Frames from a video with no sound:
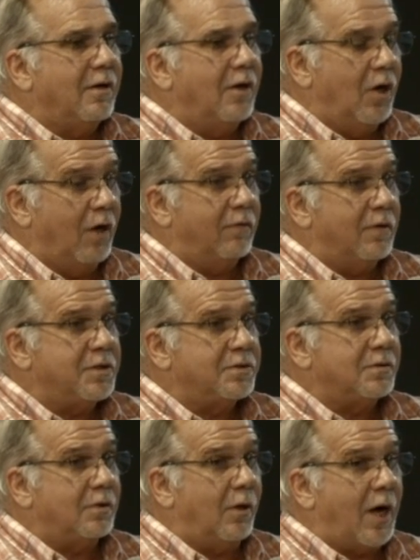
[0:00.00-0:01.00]
of us,
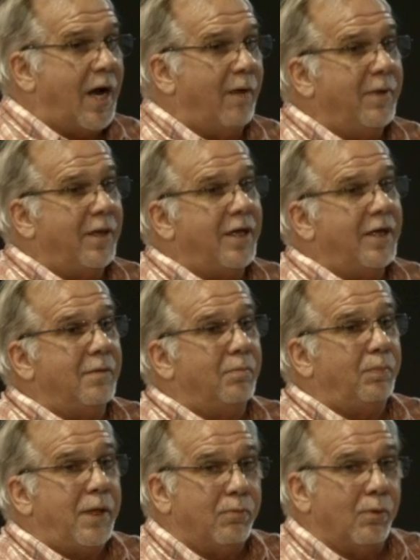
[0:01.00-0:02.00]
or how many
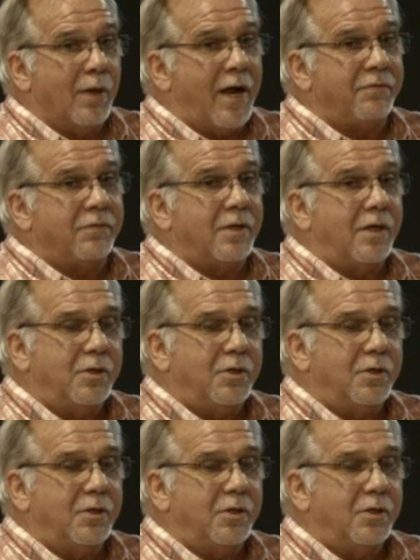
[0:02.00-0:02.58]
people out there,